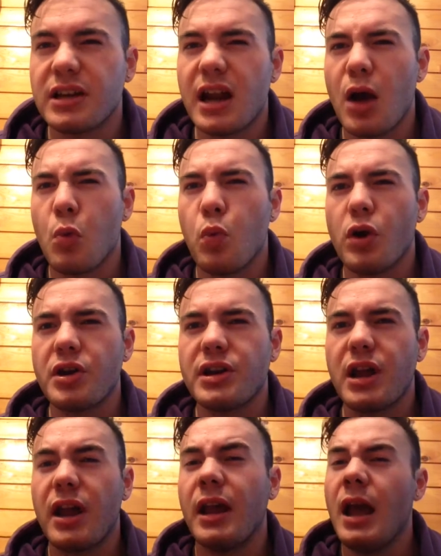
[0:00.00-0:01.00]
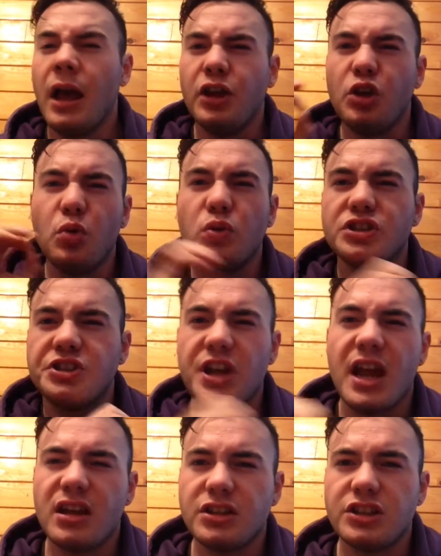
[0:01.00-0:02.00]
to that one thing, you will
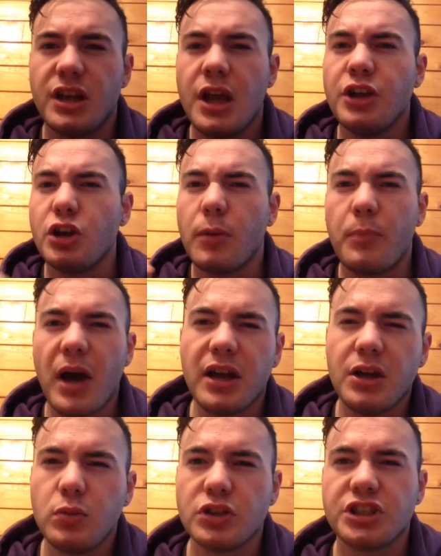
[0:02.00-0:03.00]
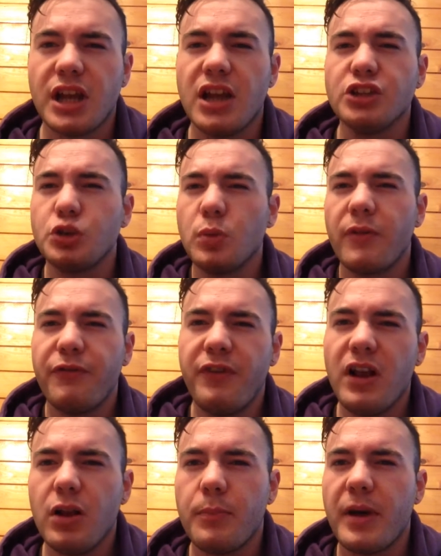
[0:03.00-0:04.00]
change. Your body will change. You will
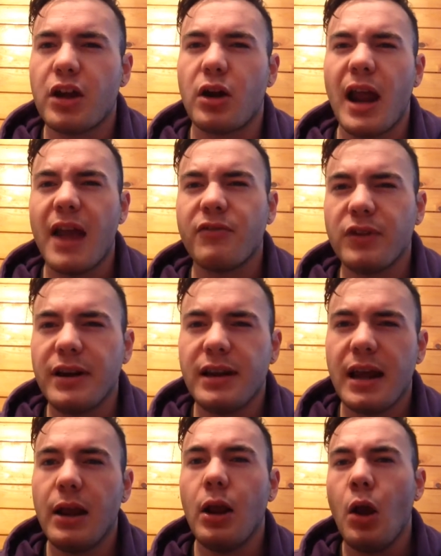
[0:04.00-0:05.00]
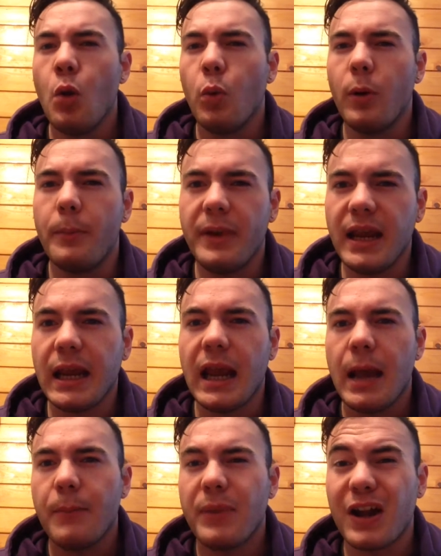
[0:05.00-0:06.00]
feel better. Everything will
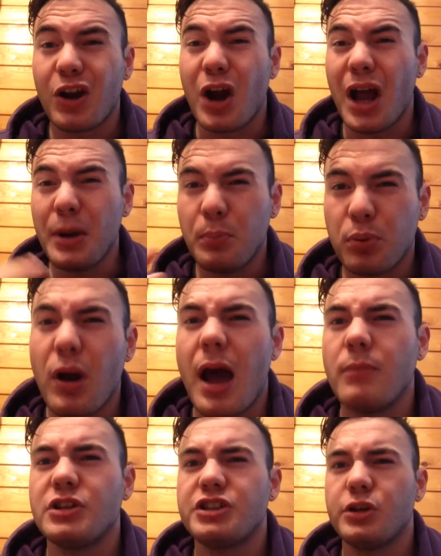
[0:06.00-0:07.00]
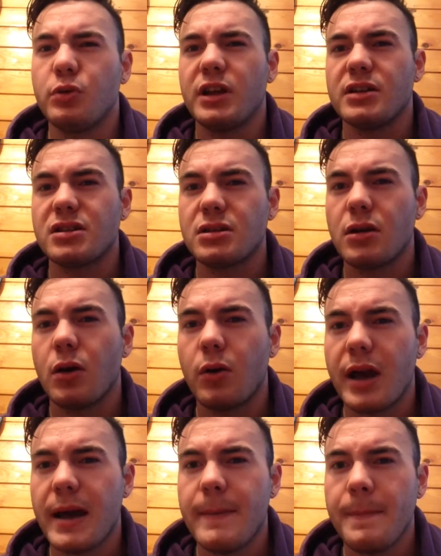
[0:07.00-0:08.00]
be better. I promise you this,
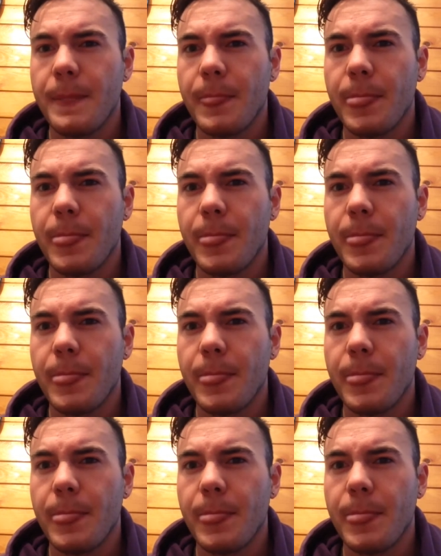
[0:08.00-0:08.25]
okay?